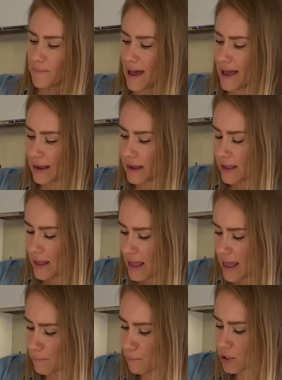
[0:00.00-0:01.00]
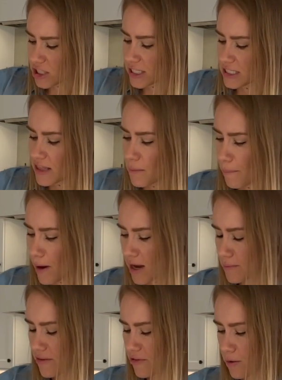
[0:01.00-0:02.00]
bag and push it to the
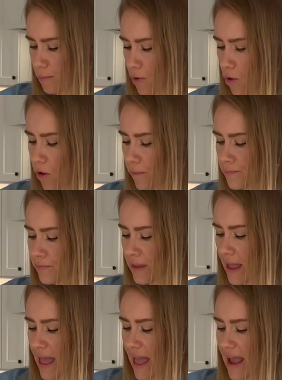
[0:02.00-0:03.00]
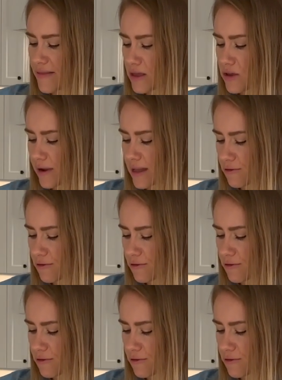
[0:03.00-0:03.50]
bottom of your bowl, and then you can